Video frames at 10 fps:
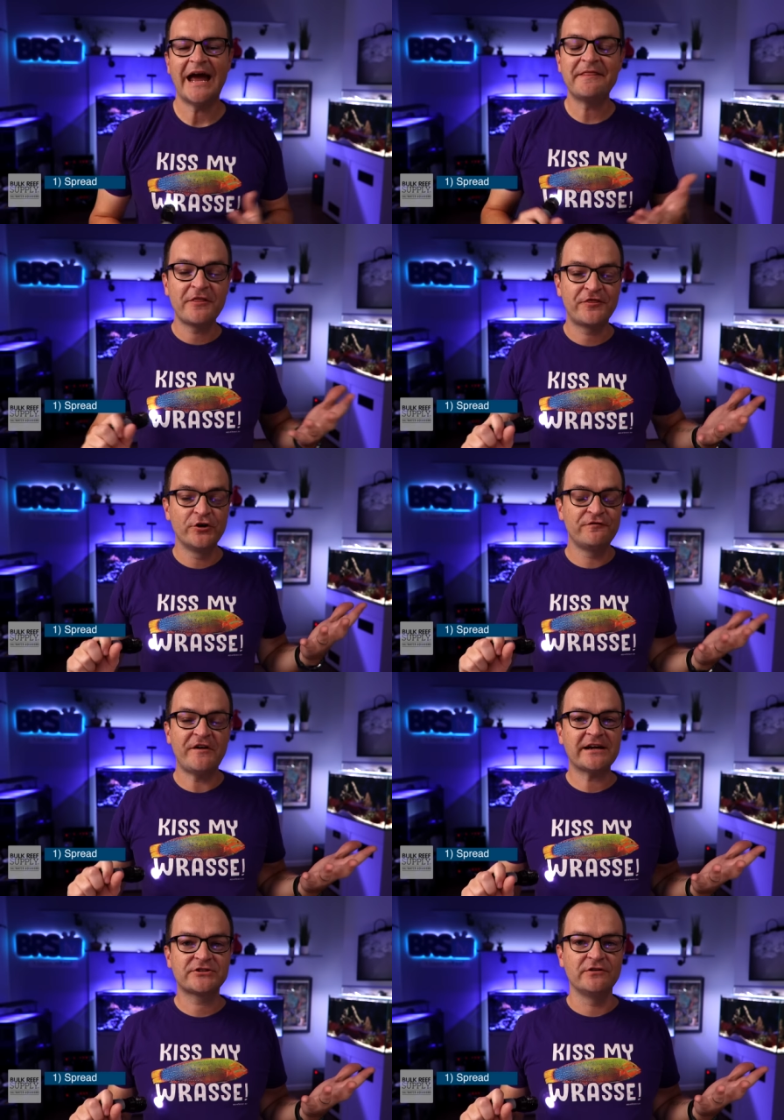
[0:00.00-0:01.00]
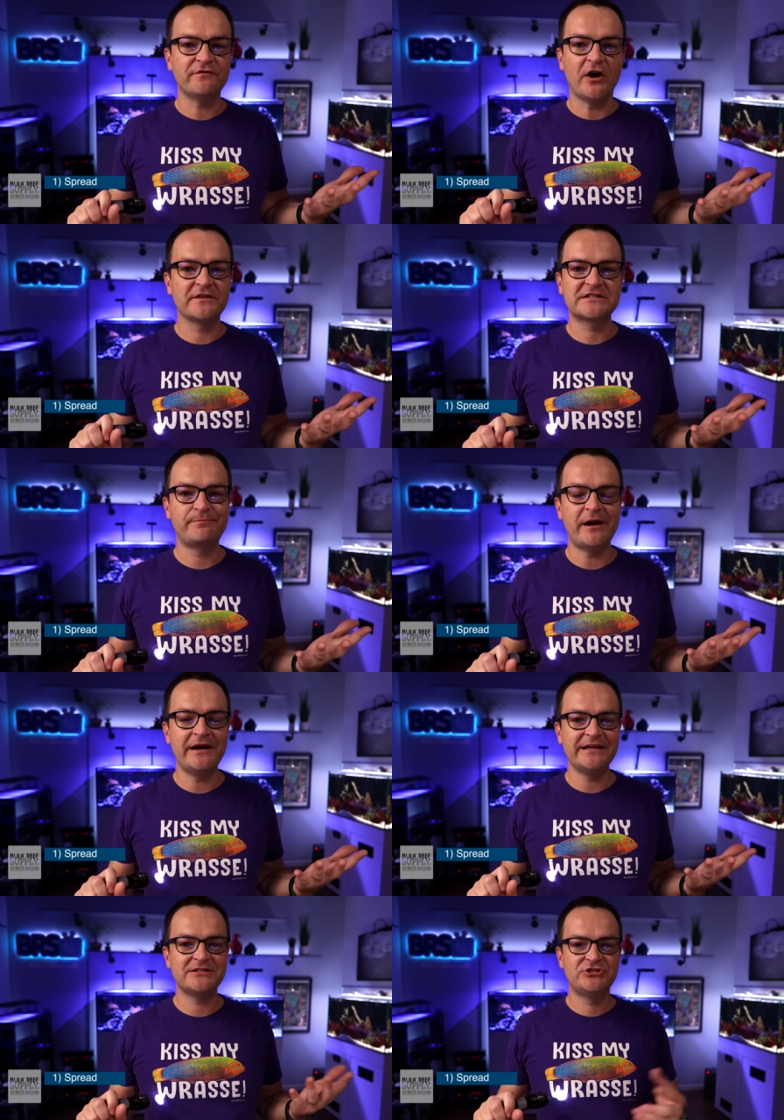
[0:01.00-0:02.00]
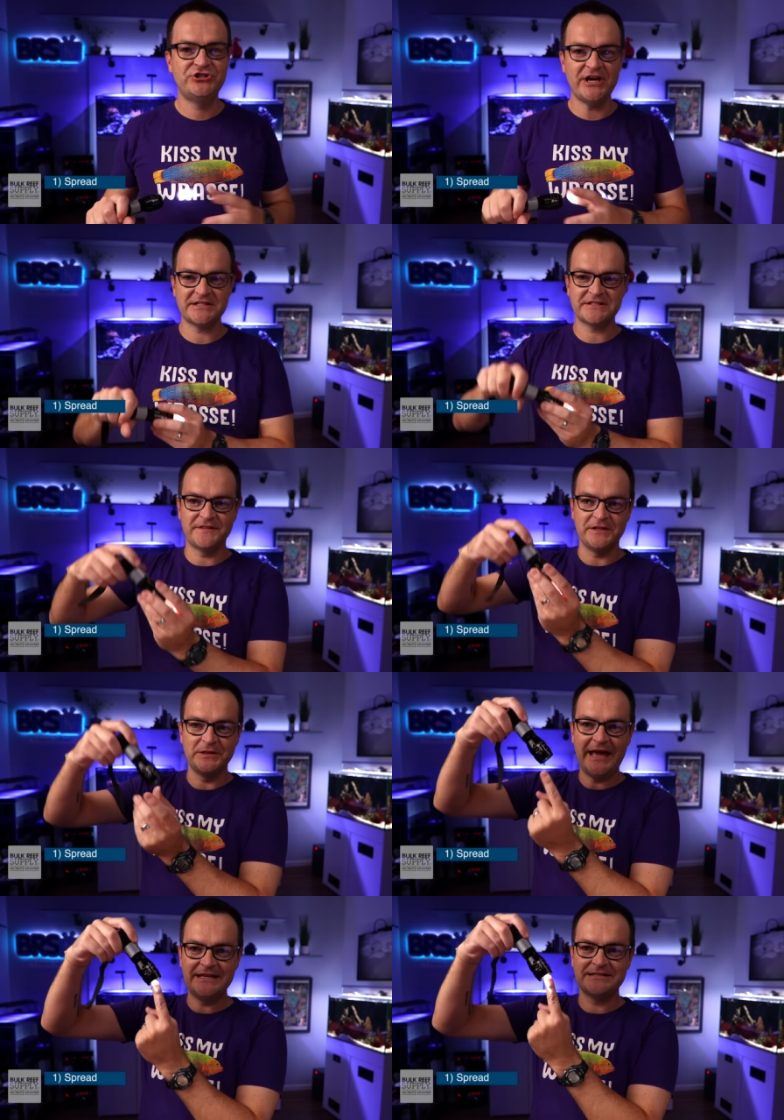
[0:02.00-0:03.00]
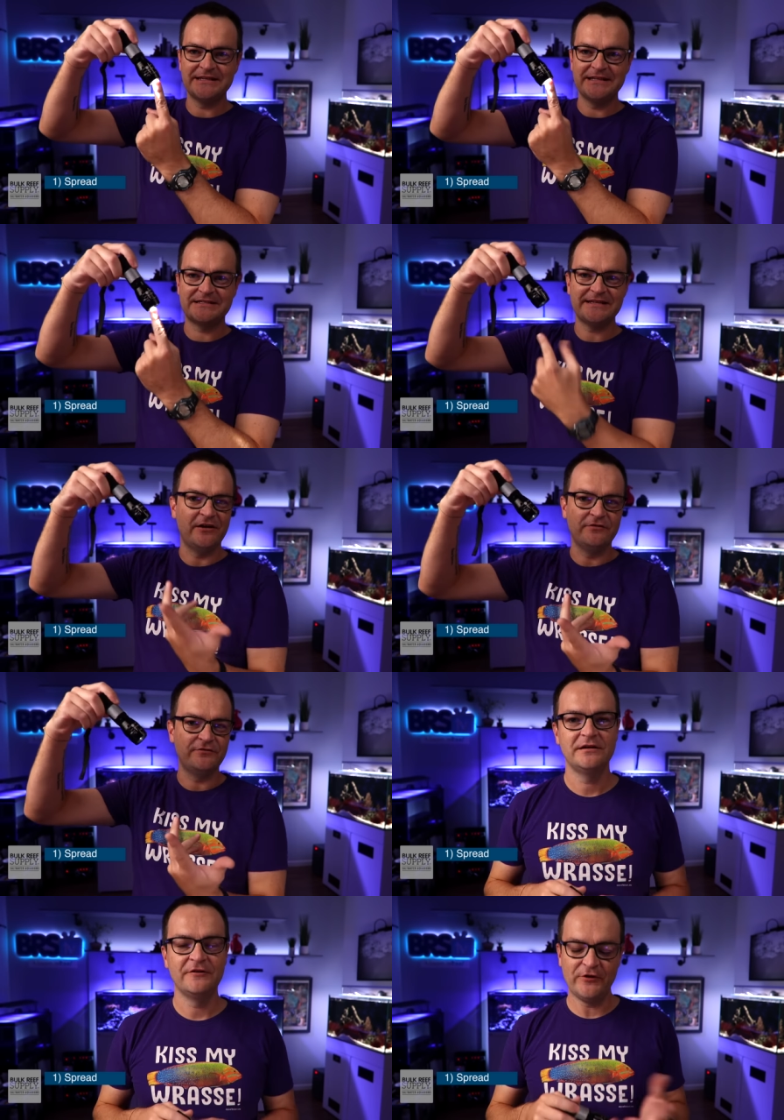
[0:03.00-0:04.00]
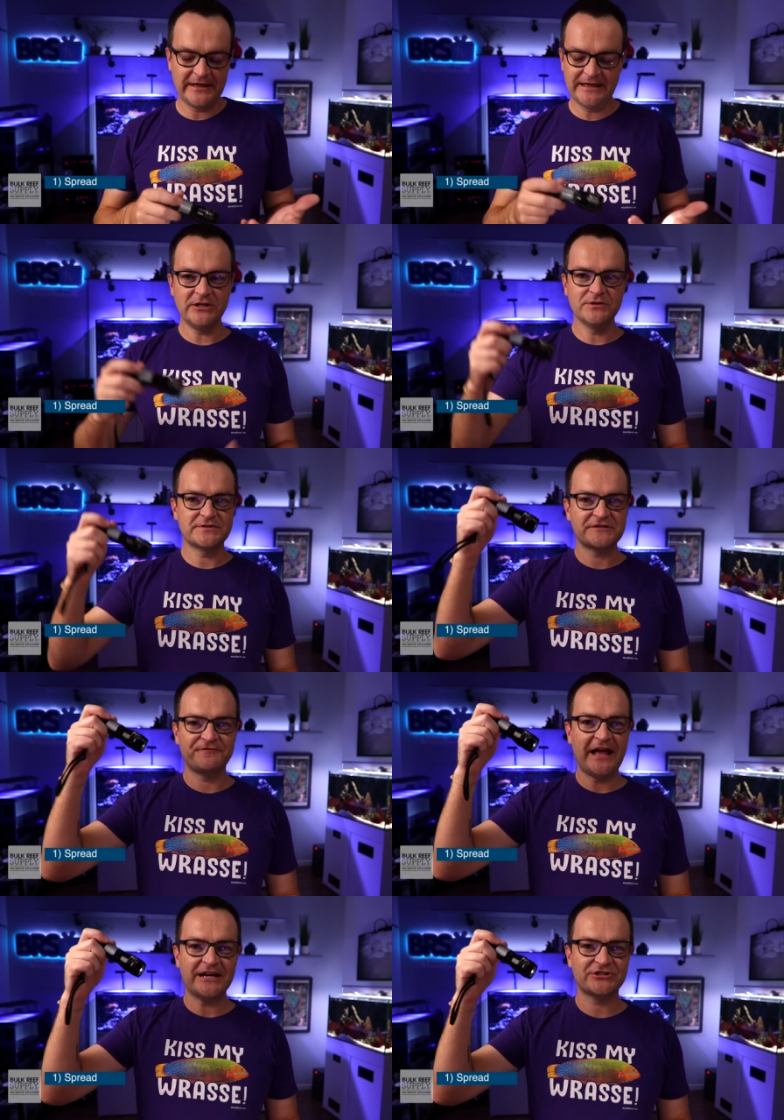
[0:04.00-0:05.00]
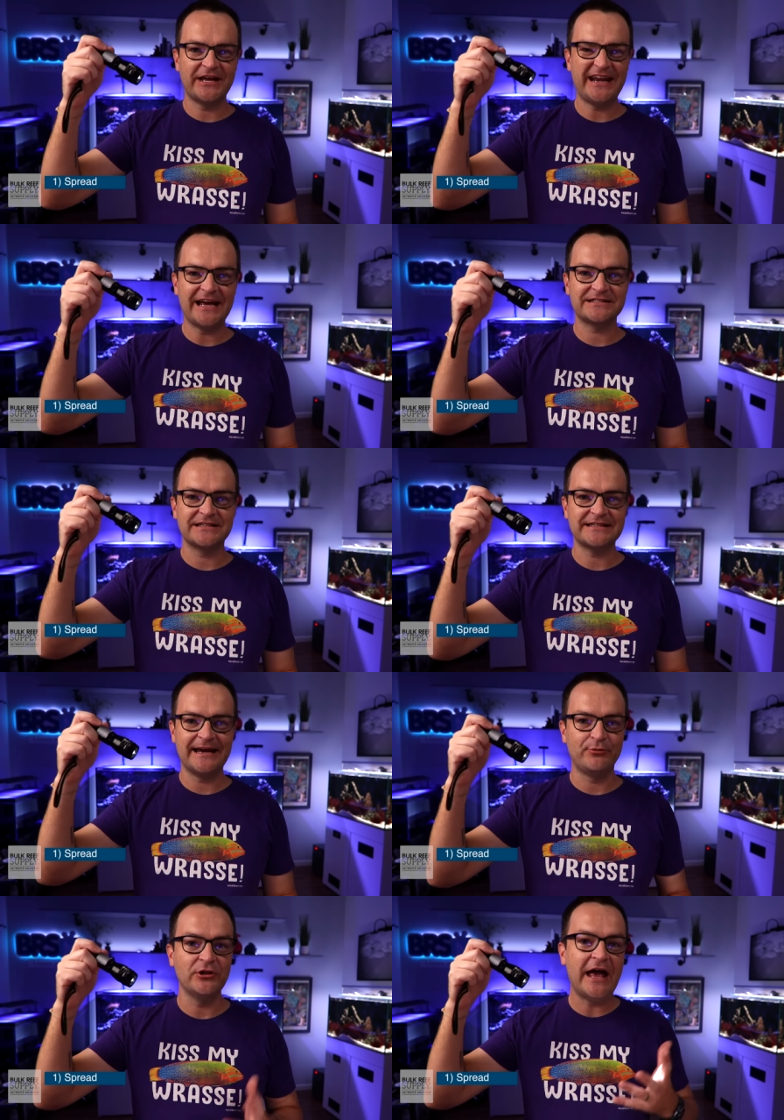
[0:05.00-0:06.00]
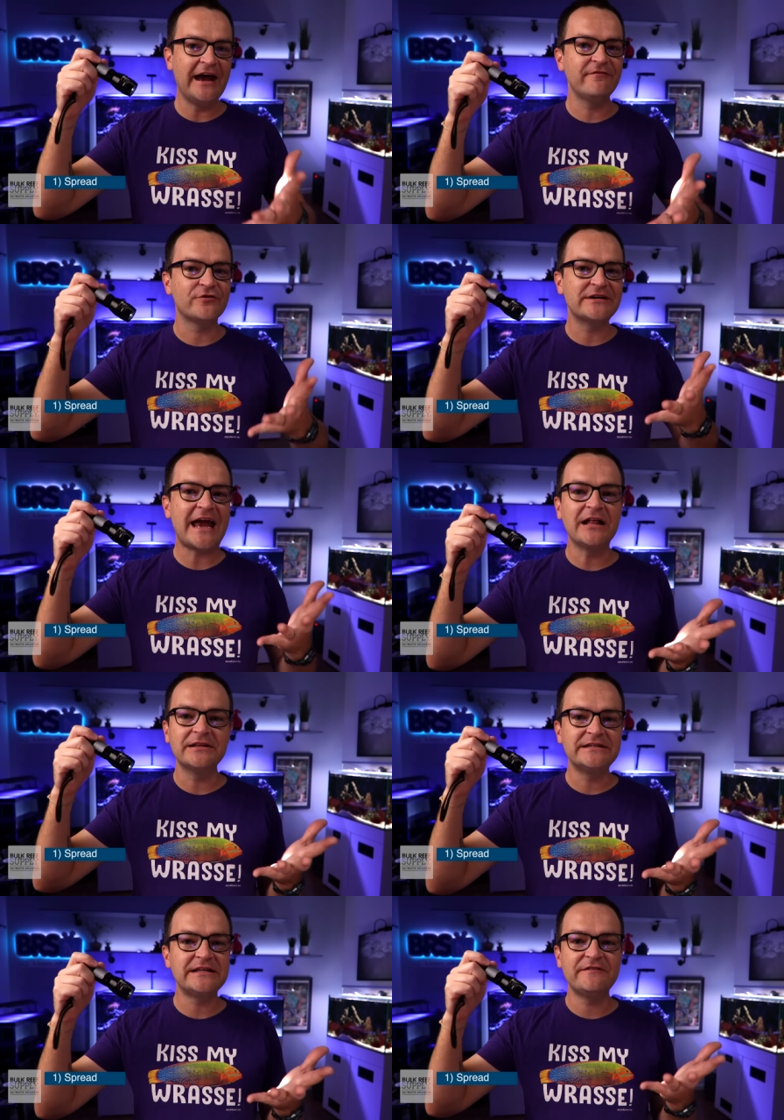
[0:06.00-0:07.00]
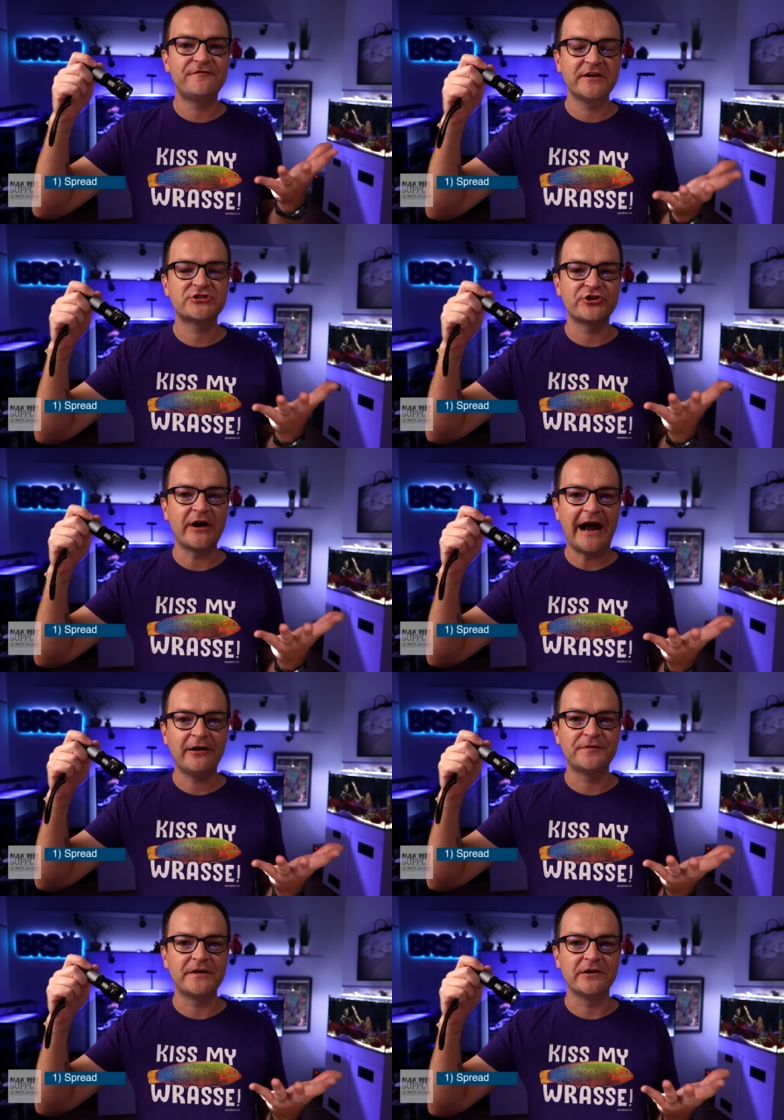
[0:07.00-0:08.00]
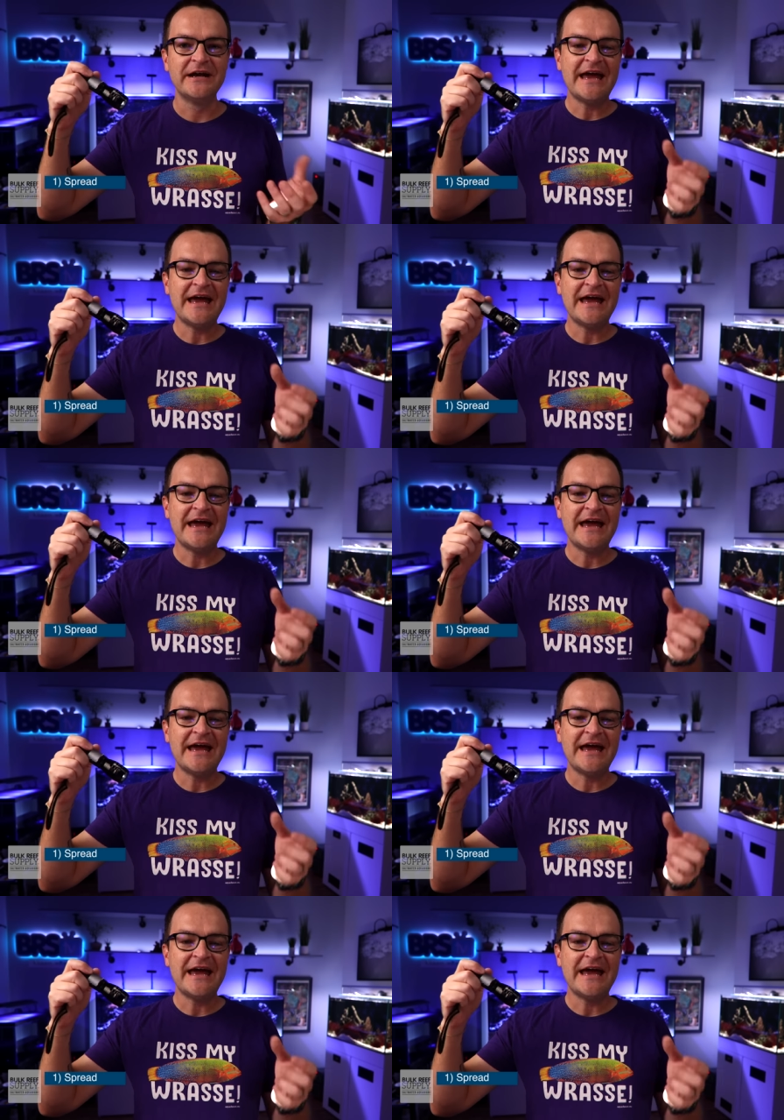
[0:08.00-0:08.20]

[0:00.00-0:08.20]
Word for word: And the third factor involving spread is just the lens itself. If we again use this flashlight as an example, every LED fixture out there